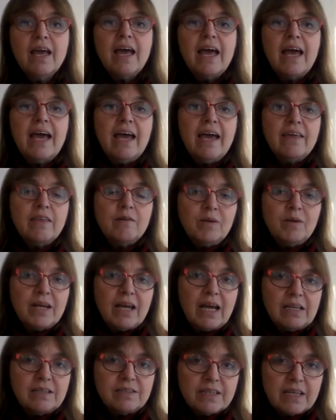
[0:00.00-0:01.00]
And they've been
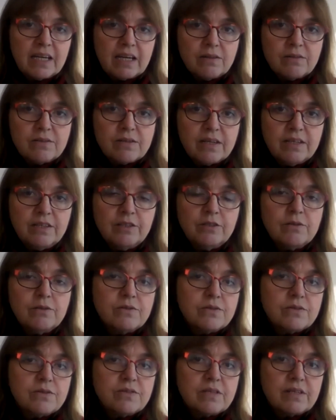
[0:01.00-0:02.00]
handing out, you know,
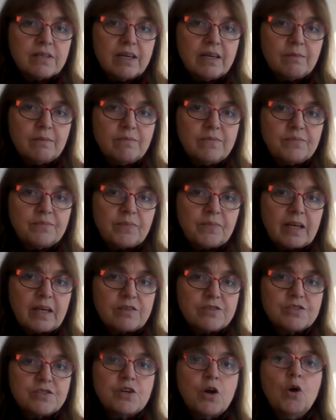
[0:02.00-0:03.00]
just
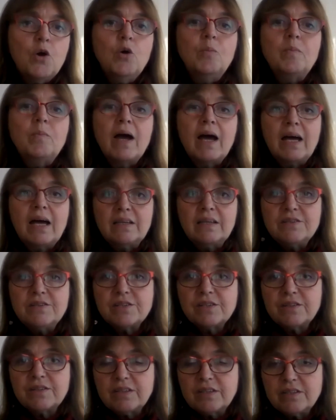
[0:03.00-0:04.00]
soap and
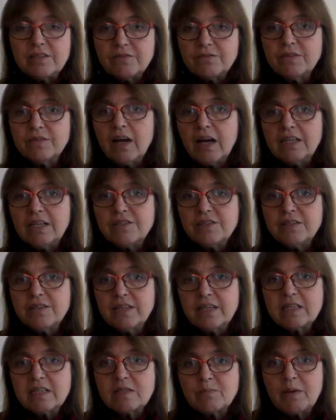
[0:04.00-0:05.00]
the different hygiene
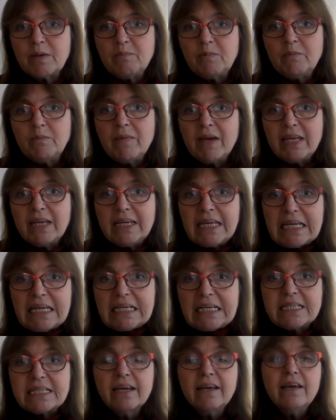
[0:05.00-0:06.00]
things people may
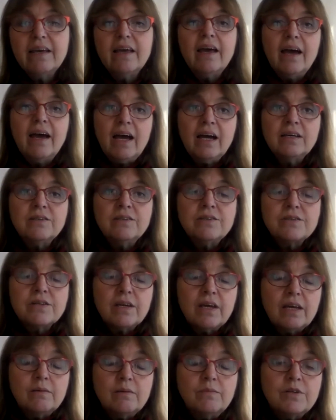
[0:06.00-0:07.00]
need. And
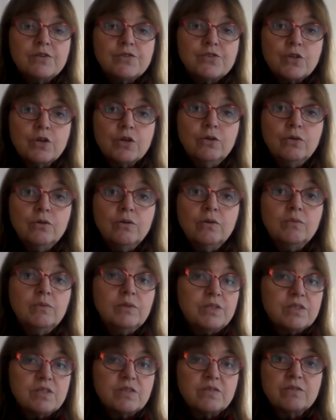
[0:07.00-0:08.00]
so we
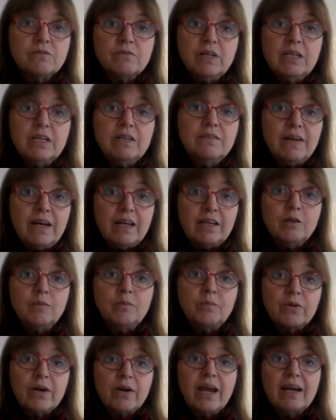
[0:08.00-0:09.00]
just really value
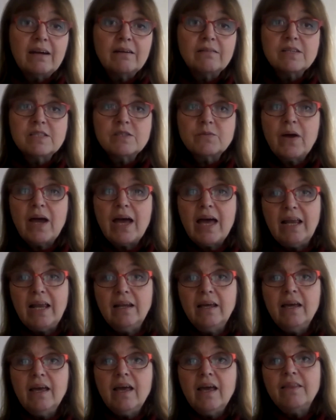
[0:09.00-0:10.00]
prayer as well,
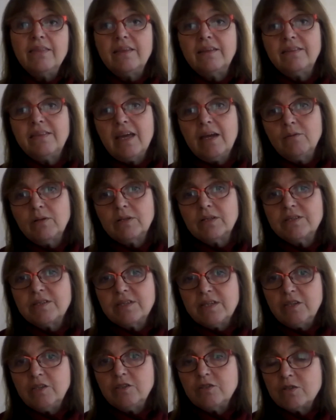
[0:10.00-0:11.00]
that they will
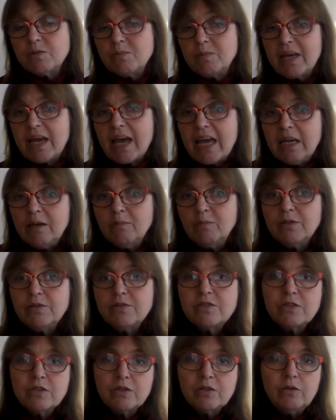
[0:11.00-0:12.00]
continue to be able
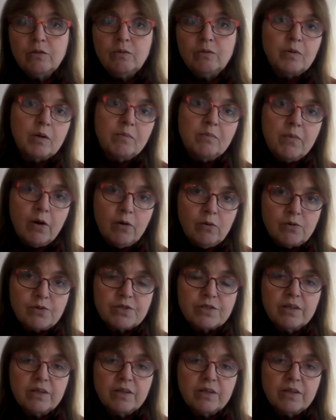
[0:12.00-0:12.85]
to promote,